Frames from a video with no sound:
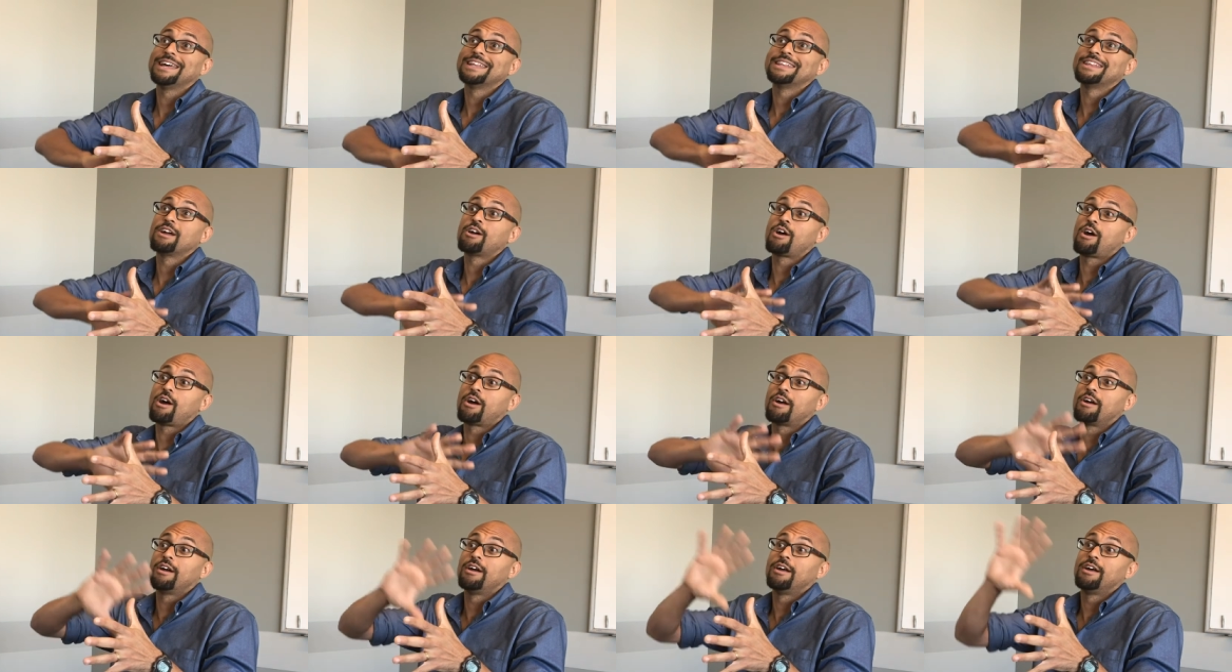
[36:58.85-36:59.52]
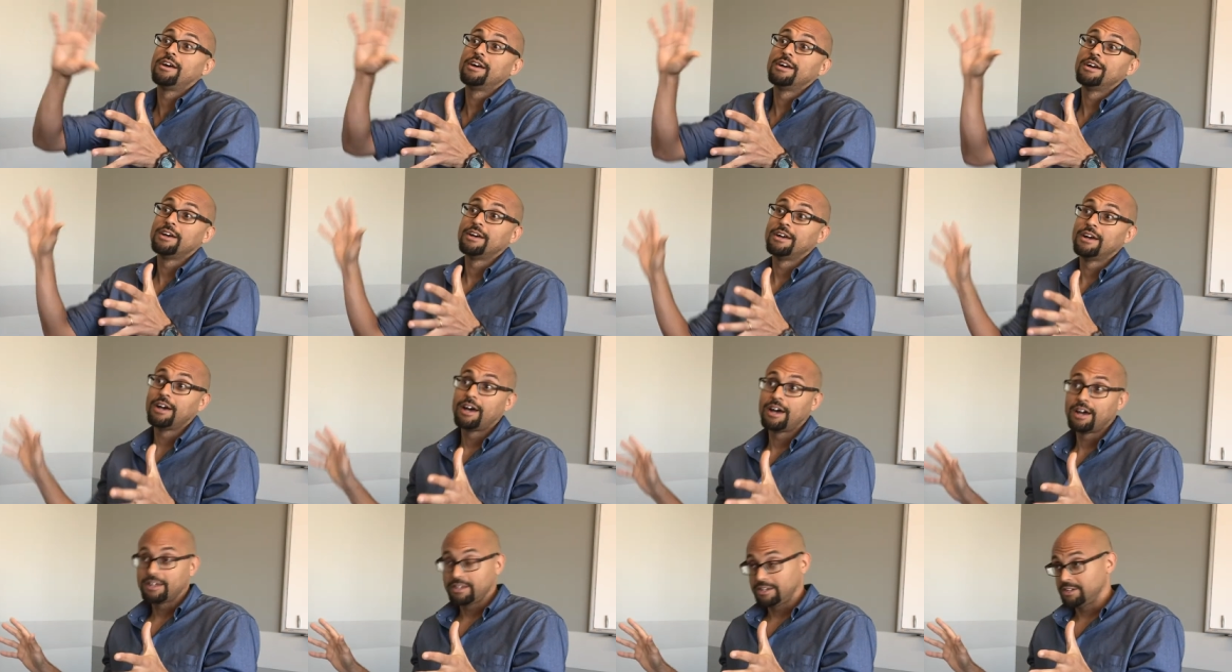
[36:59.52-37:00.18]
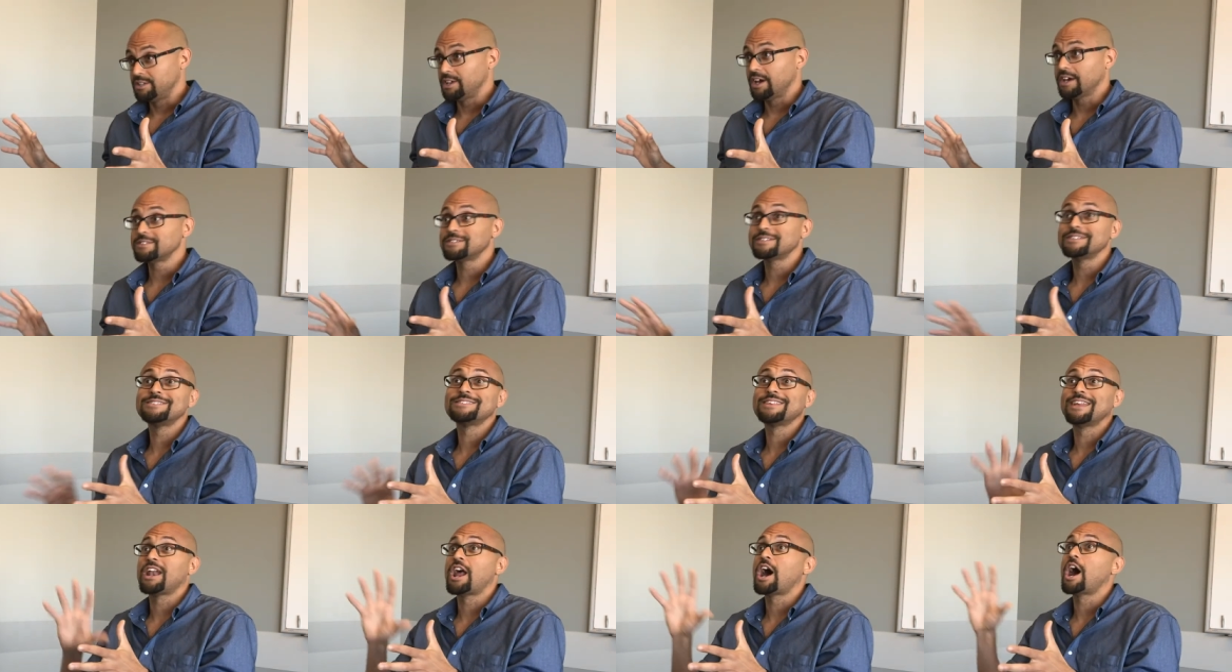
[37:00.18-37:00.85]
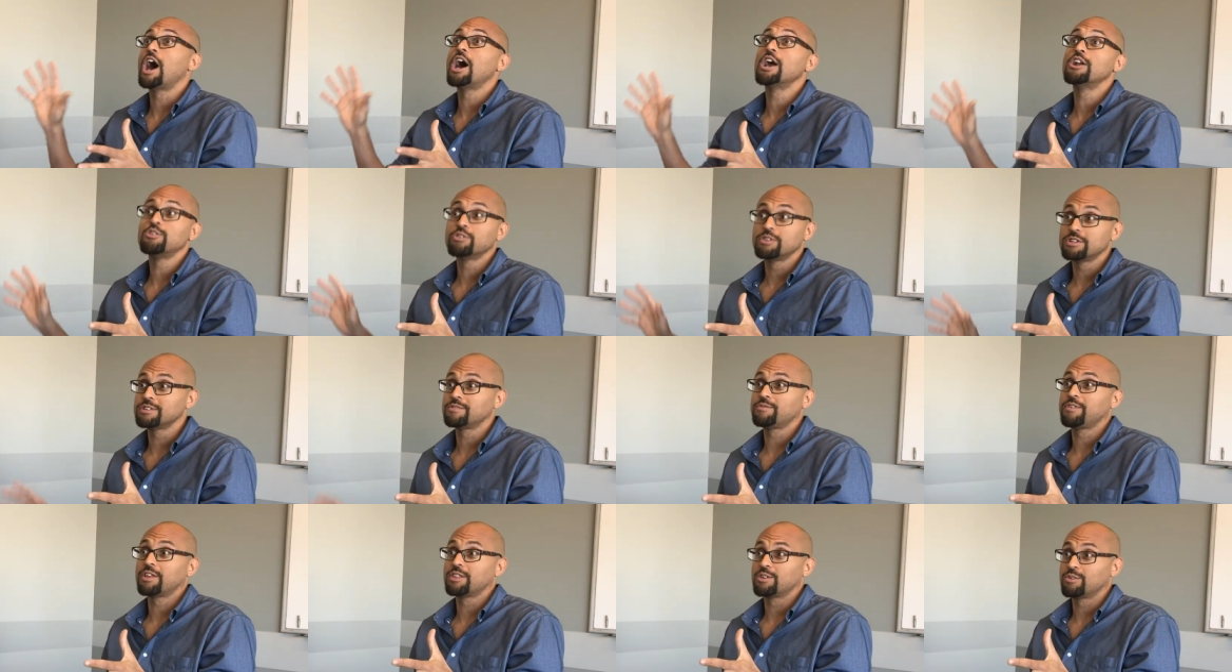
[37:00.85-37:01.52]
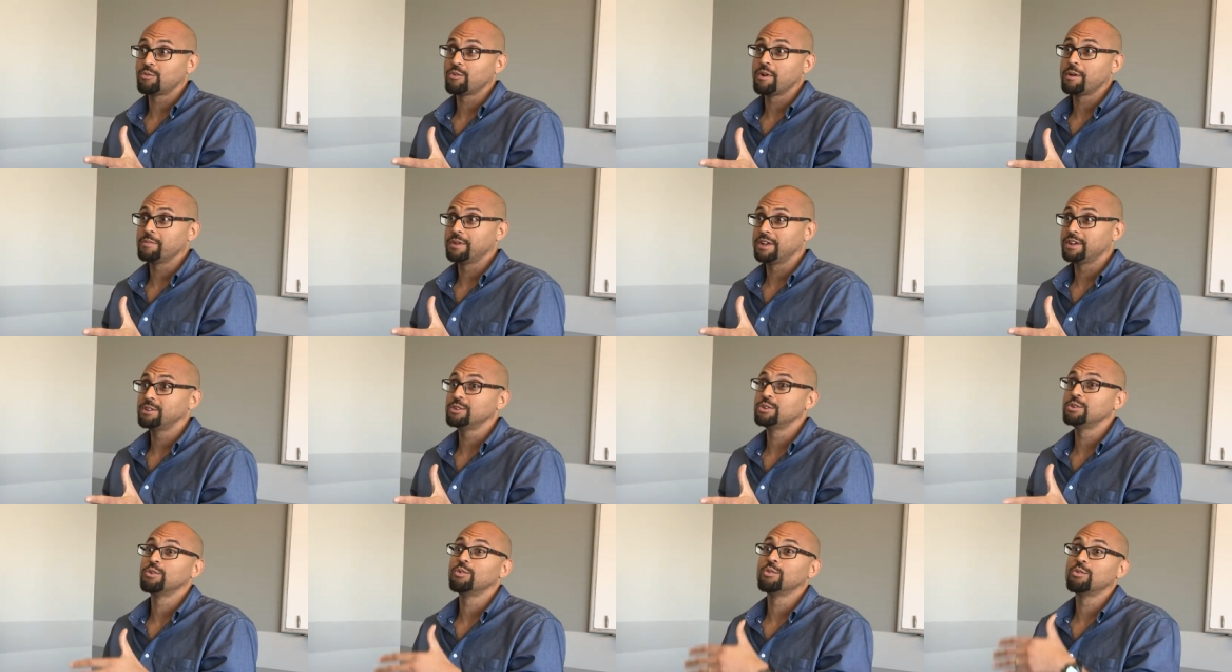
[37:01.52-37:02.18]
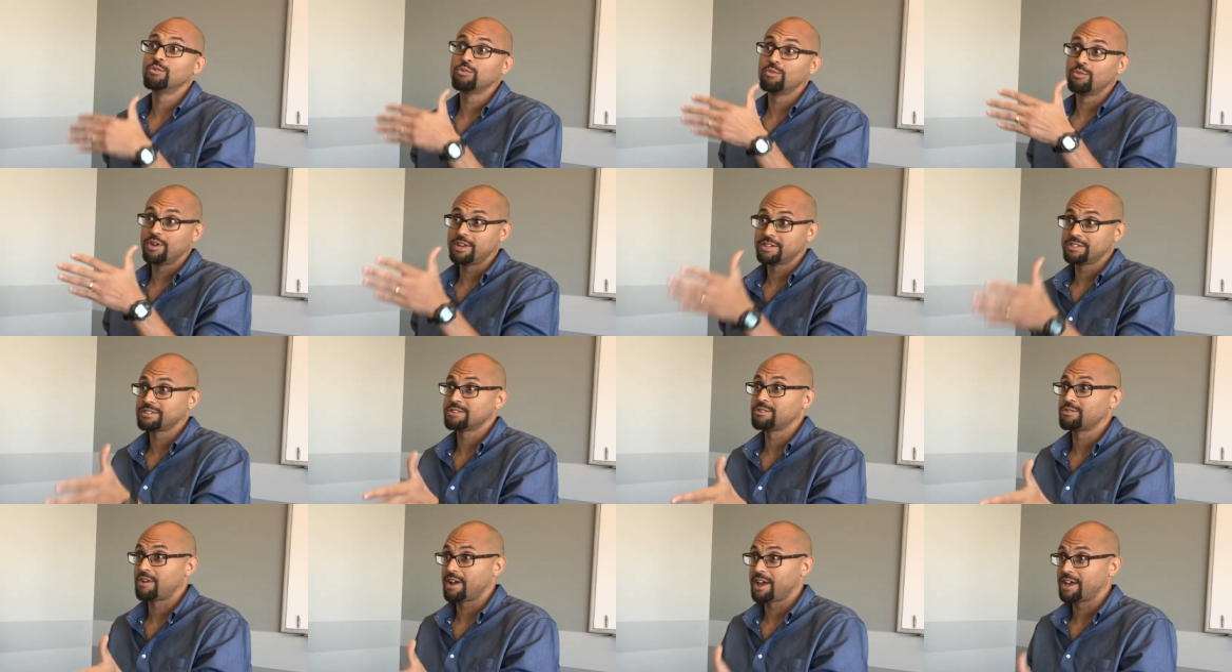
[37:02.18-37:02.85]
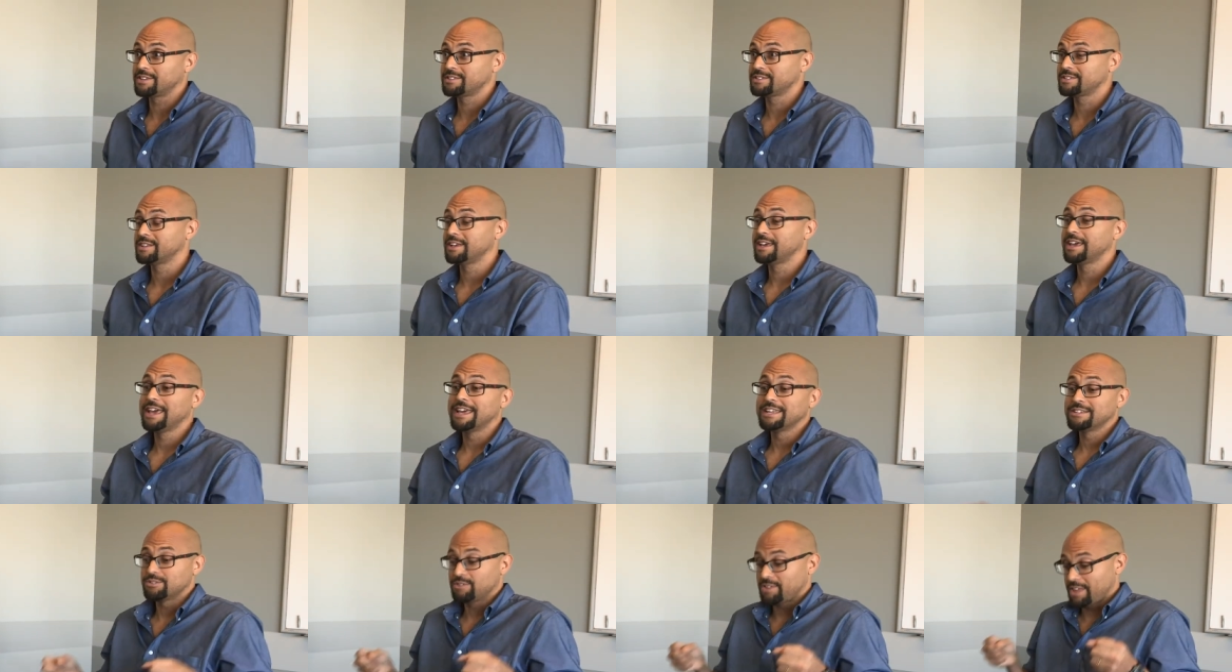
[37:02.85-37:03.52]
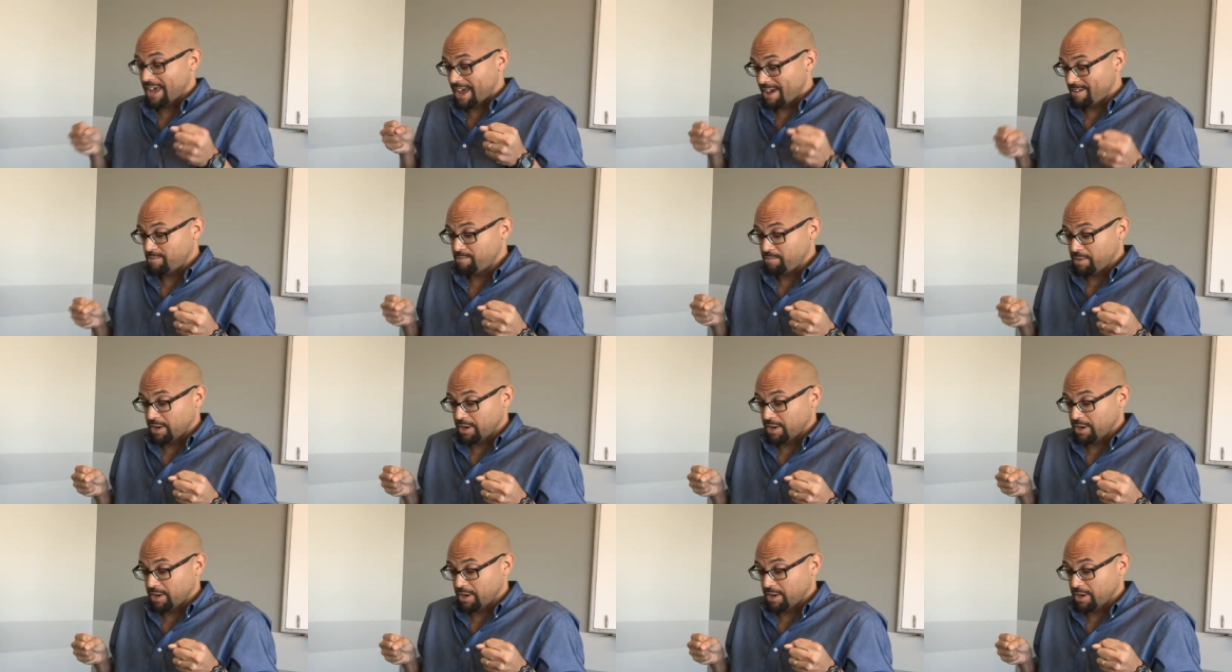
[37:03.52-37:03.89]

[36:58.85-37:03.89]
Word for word: There are dozens and hundreds of other women who risked arrest. So they have a